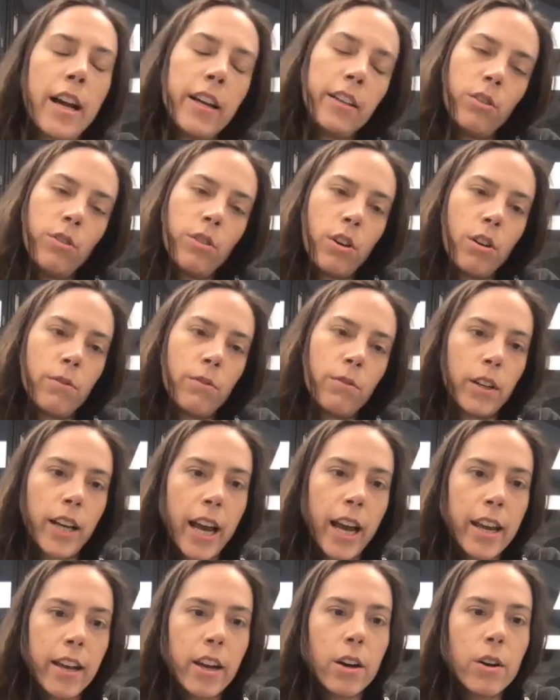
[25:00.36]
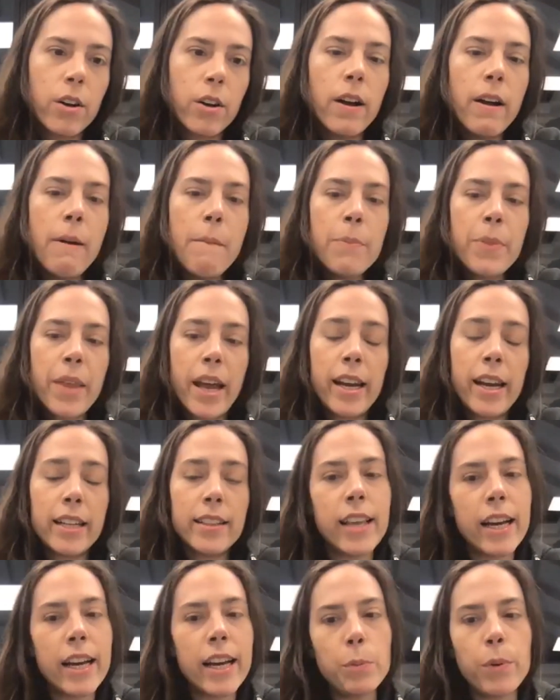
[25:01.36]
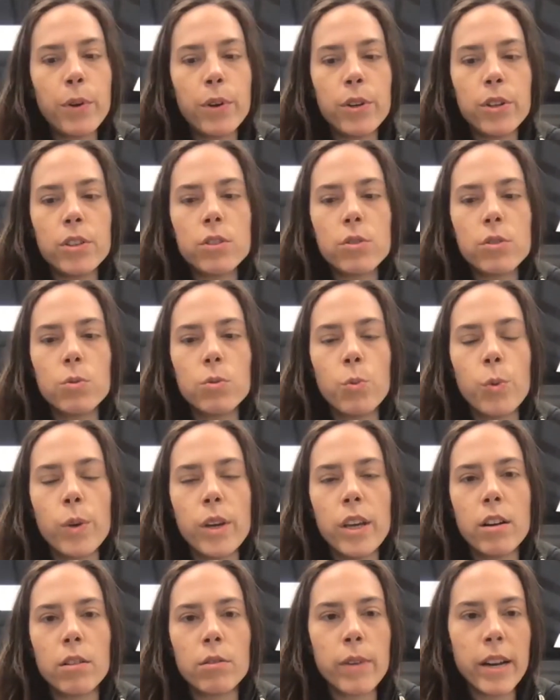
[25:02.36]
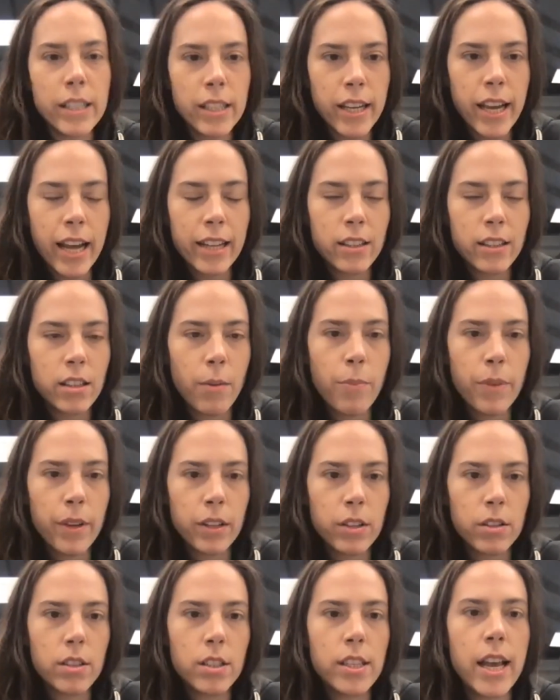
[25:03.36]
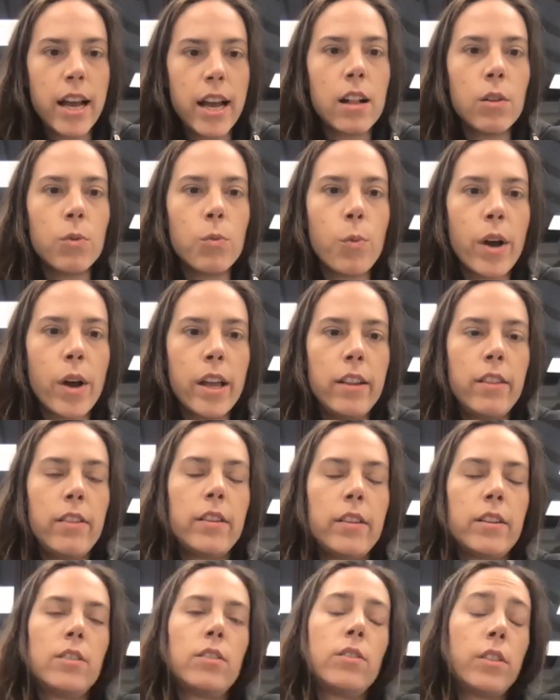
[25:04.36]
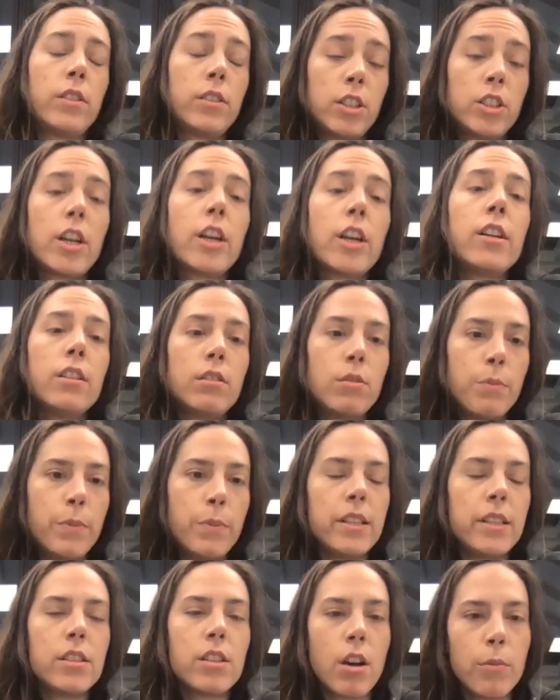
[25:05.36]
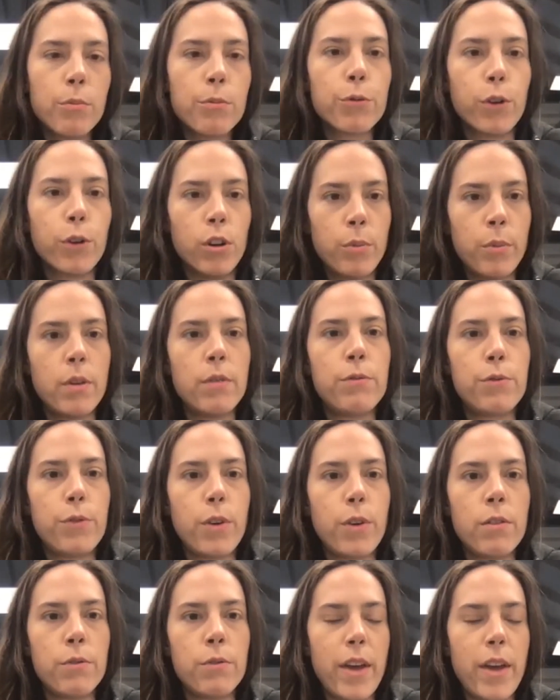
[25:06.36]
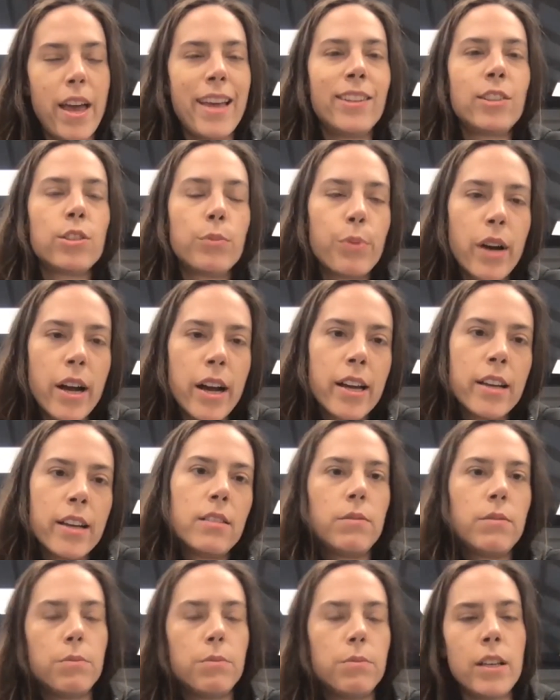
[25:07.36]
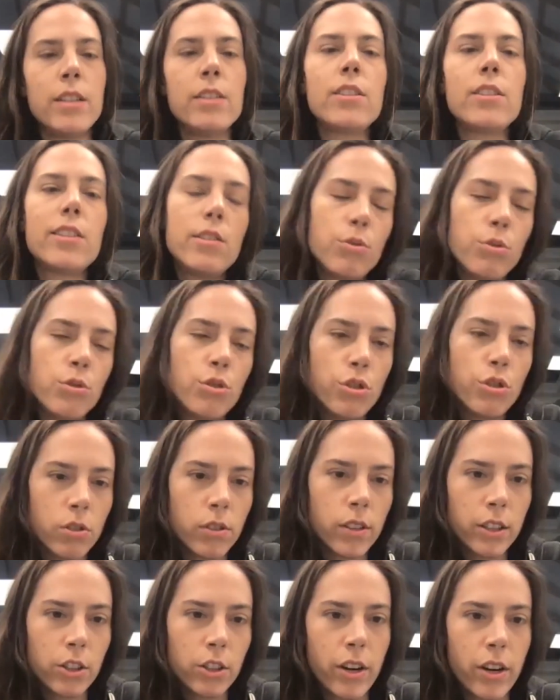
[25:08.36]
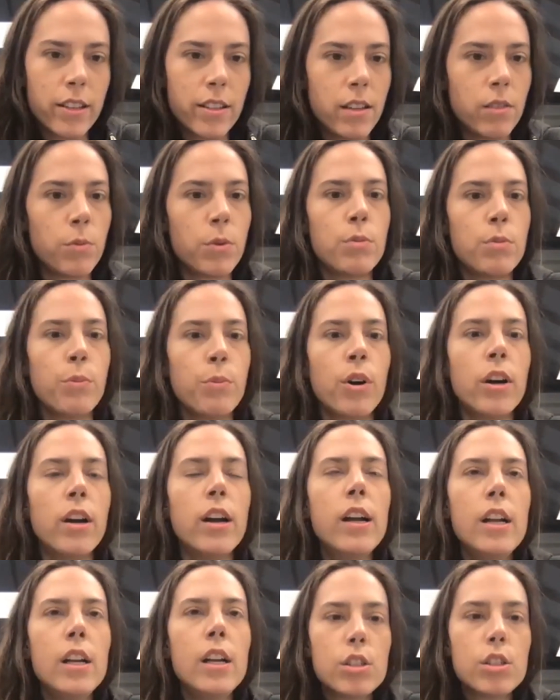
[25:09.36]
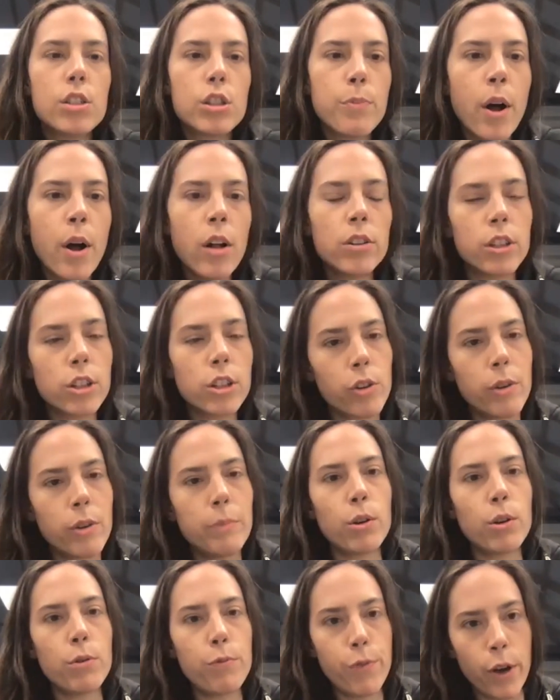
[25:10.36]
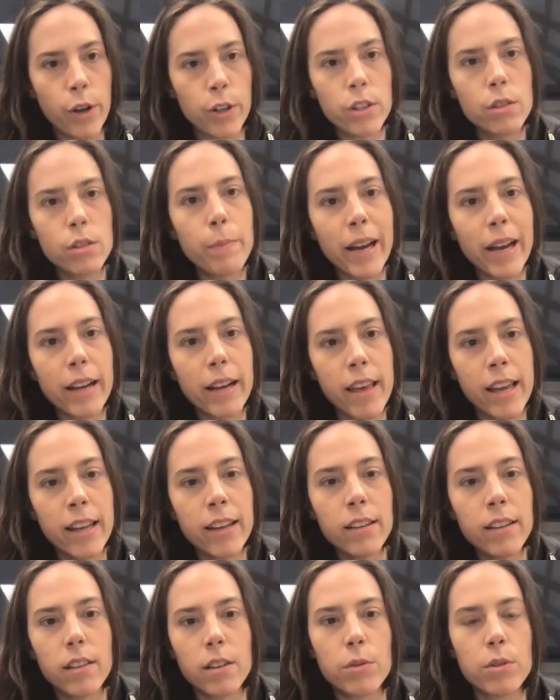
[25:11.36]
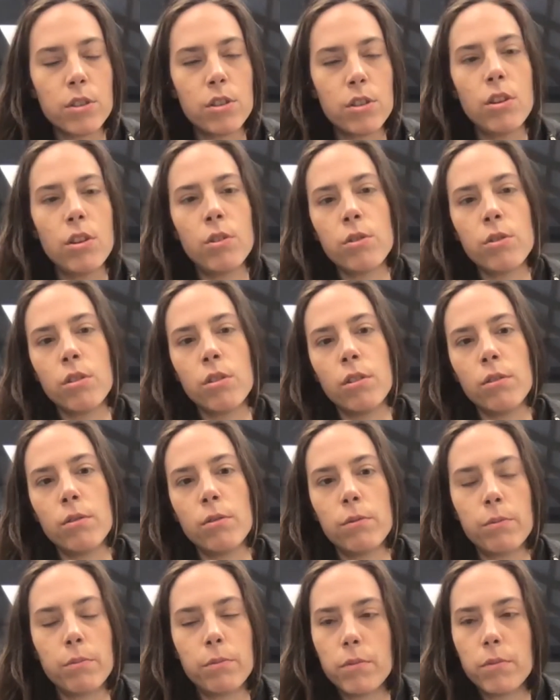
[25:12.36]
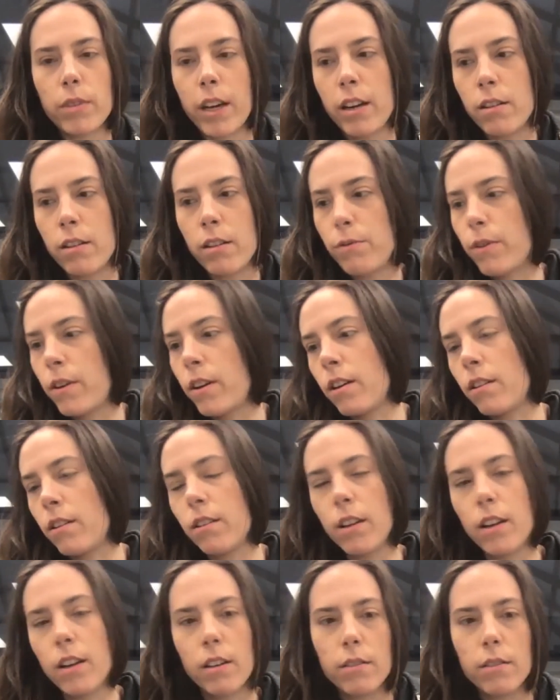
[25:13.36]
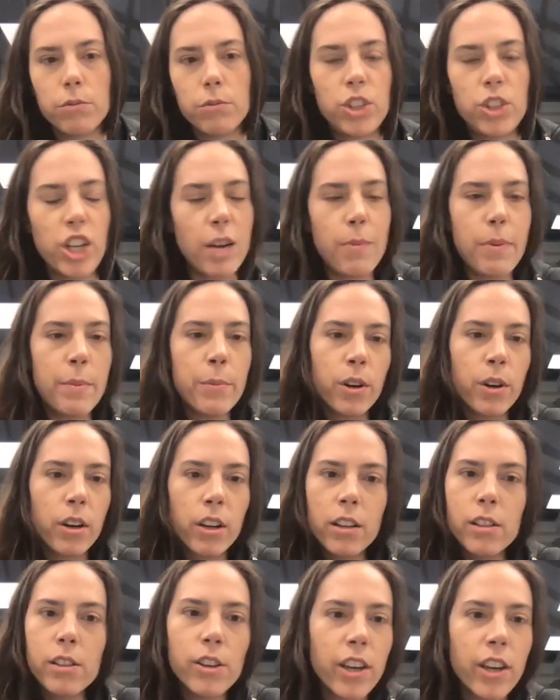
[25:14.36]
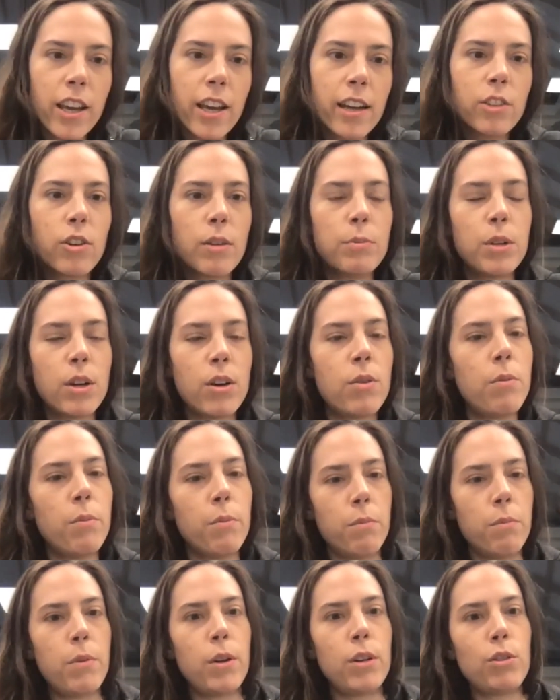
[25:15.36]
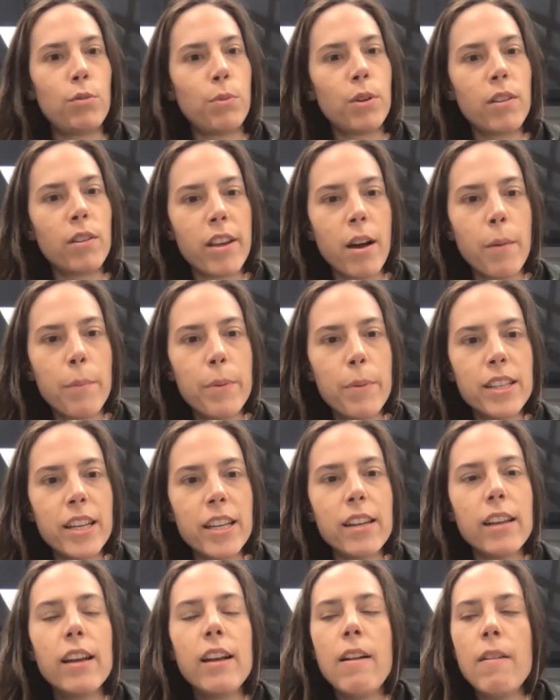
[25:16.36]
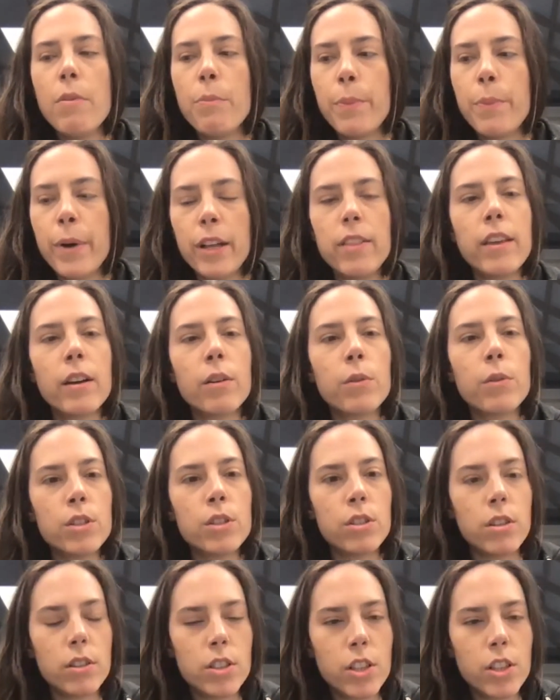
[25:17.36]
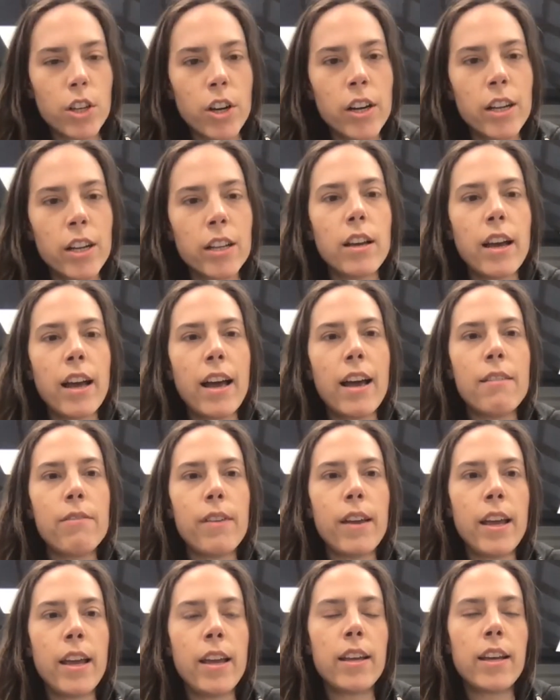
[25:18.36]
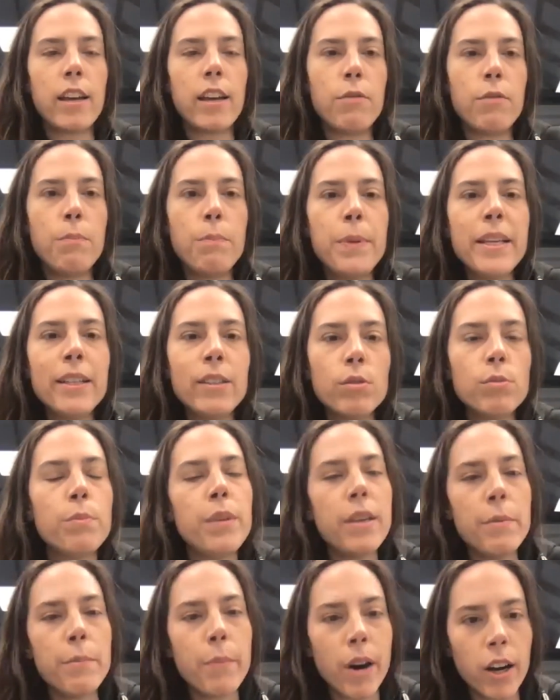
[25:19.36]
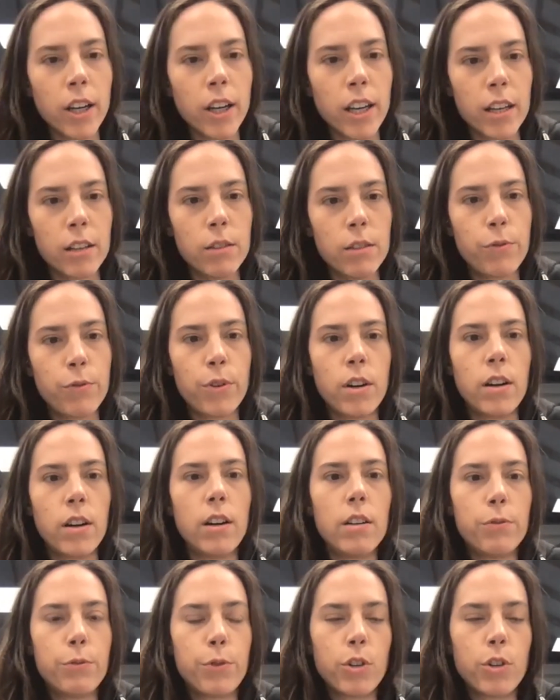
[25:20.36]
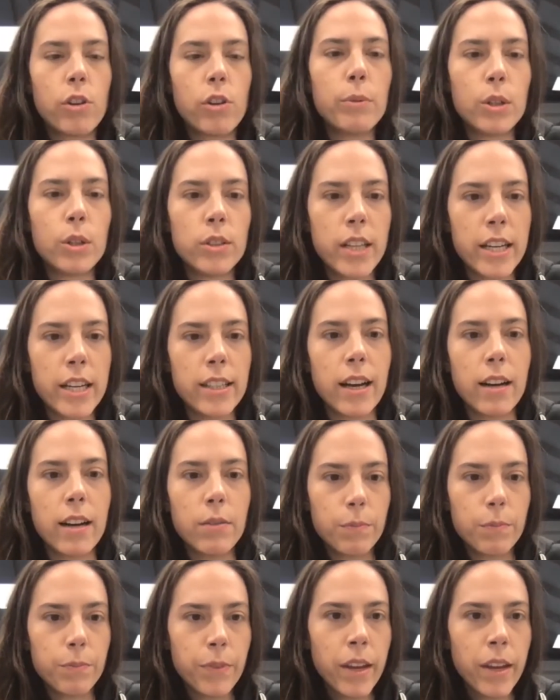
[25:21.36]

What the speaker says: I took over Kaiko. And at that point, we already had something to sell when there started to be some form of enterprise institutional interest. It was more smaller crypto funds back then. There was no, kind of JP Morgan looking at crypto, much more the opposite. But there was starting to have a kind of B2B market for crypto data.